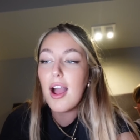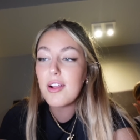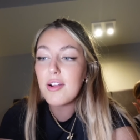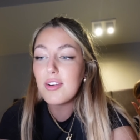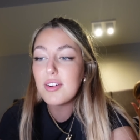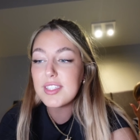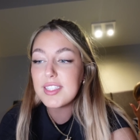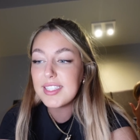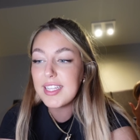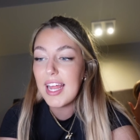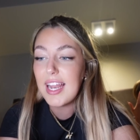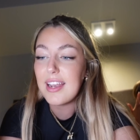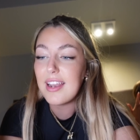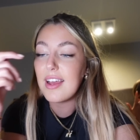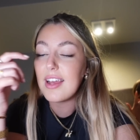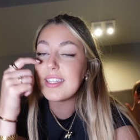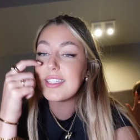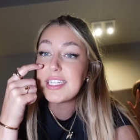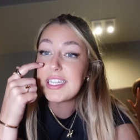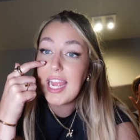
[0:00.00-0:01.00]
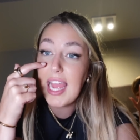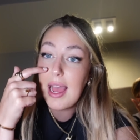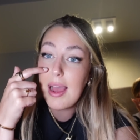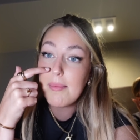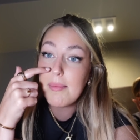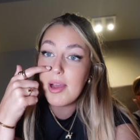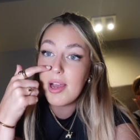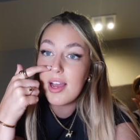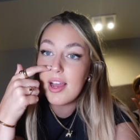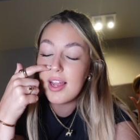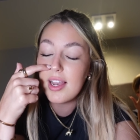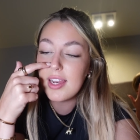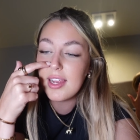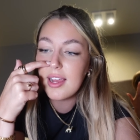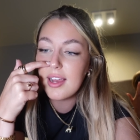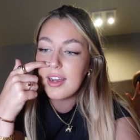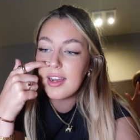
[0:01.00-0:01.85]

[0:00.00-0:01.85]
I got sent a DM earlier.